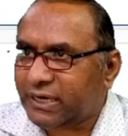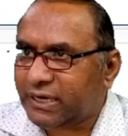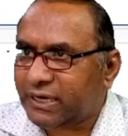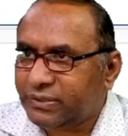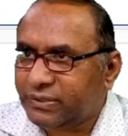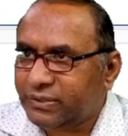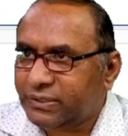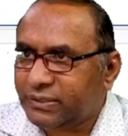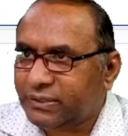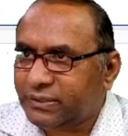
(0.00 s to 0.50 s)

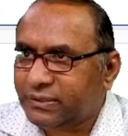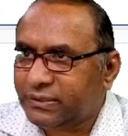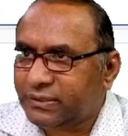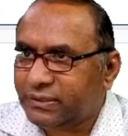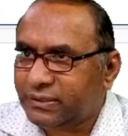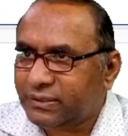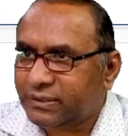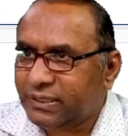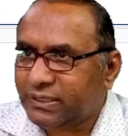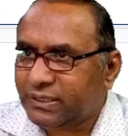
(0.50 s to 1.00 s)

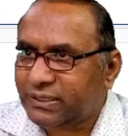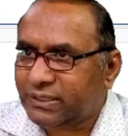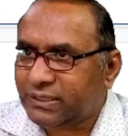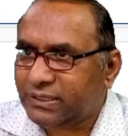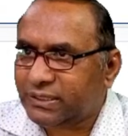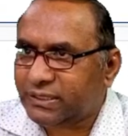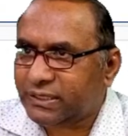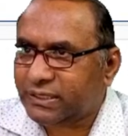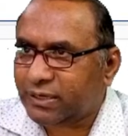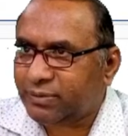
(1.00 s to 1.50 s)

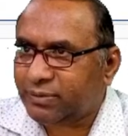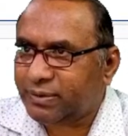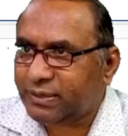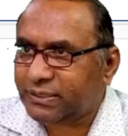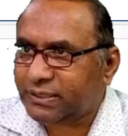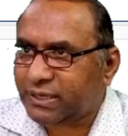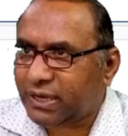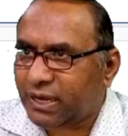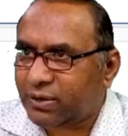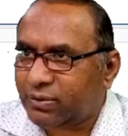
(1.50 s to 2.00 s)

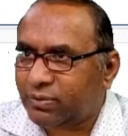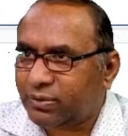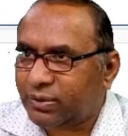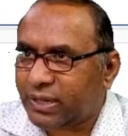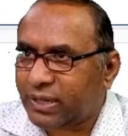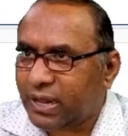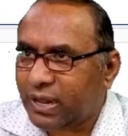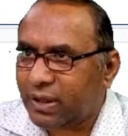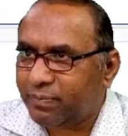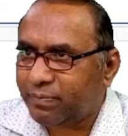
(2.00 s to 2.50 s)
are not
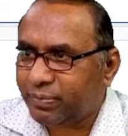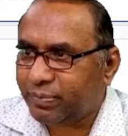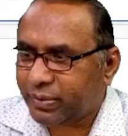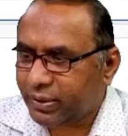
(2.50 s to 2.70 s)
the